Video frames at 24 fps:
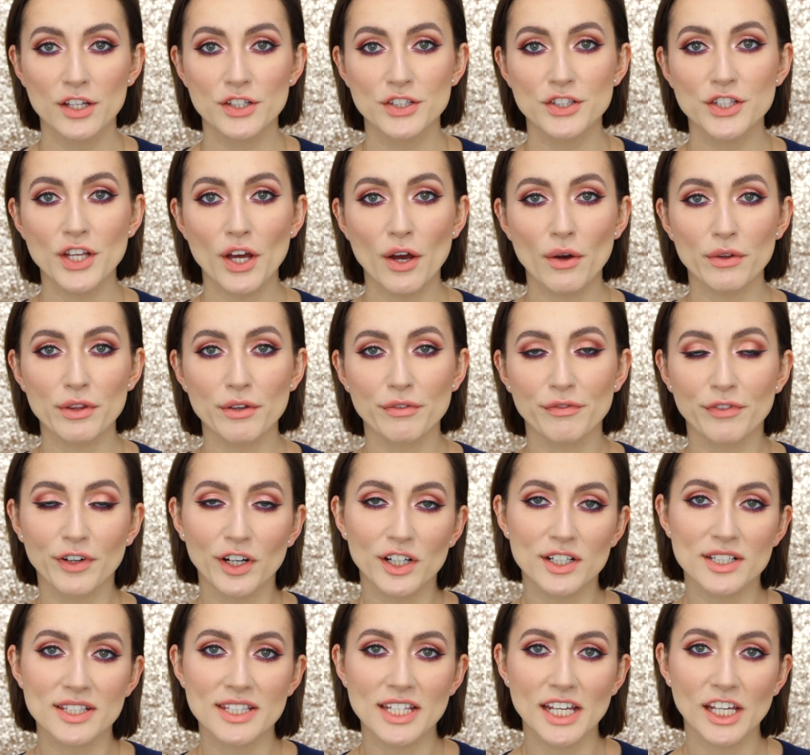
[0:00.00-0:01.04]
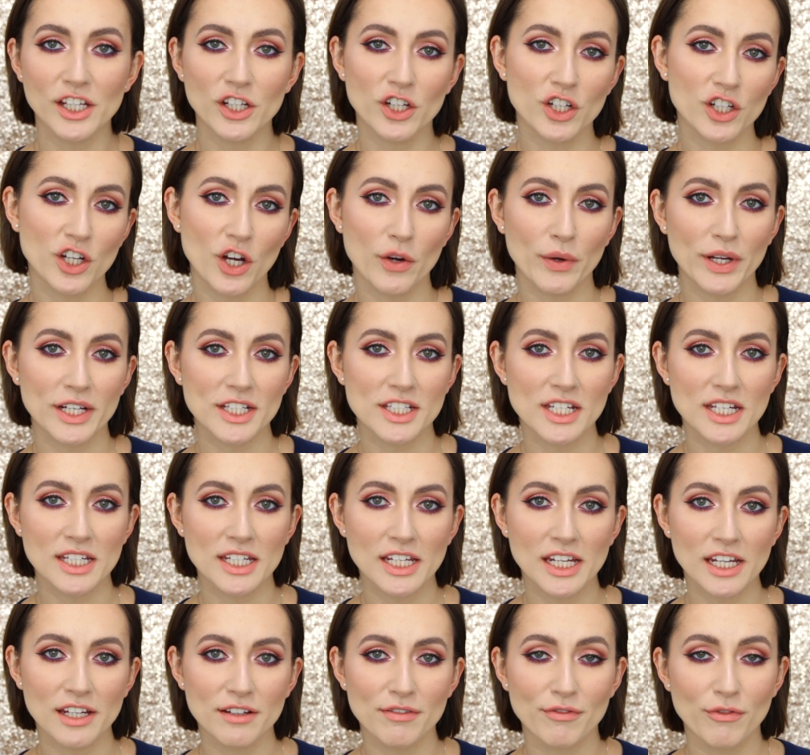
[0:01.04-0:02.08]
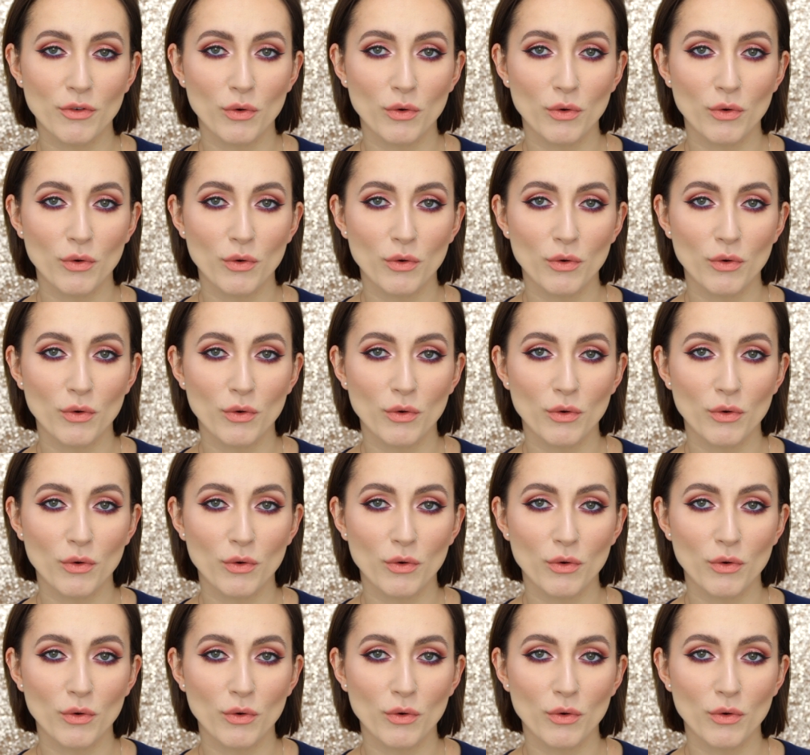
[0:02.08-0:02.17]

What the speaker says: So the first thing you're going to need